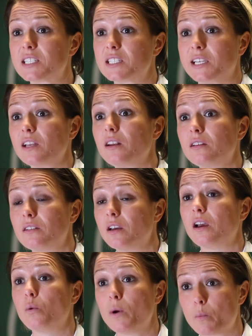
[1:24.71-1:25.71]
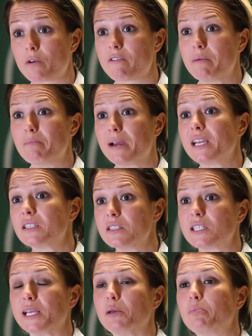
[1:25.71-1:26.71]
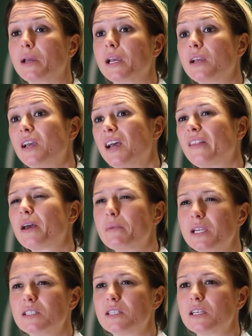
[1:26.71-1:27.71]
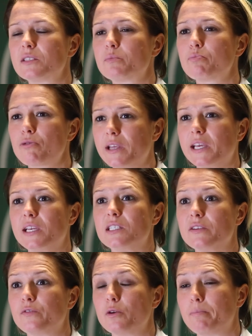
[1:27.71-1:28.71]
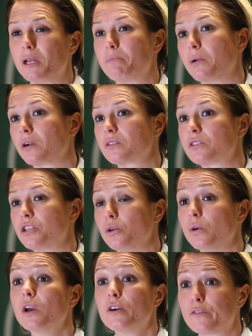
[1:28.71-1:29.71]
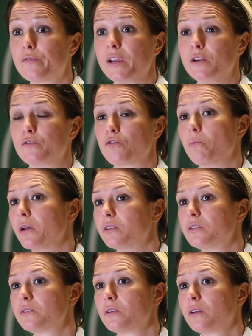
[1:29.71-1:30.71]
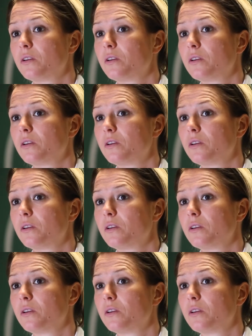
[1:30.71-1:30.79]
still when we're in bed and sleeping, and that means it's pretty easy for the bedbugs to feed from us.